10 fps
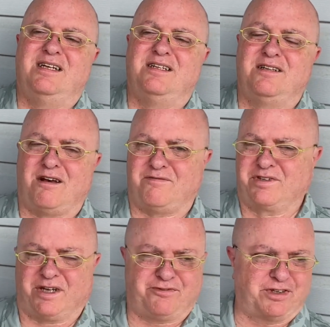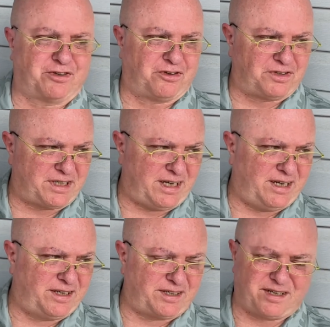loved Country Girls,
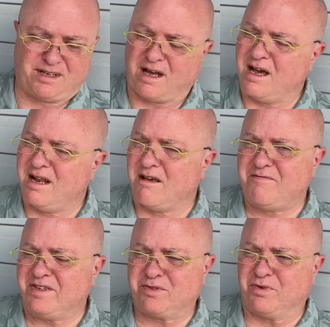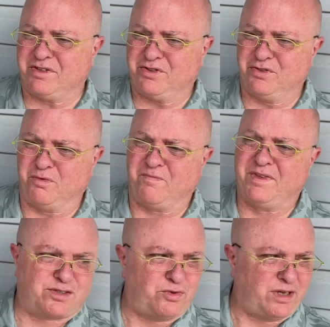and I loved this one too.
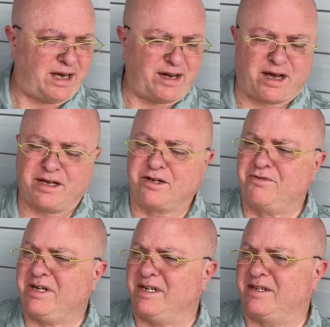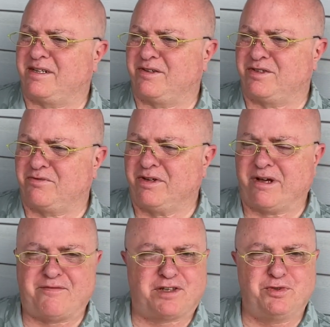Sonia and I agreed that there's a
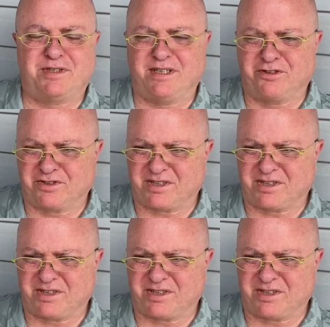real evolution in her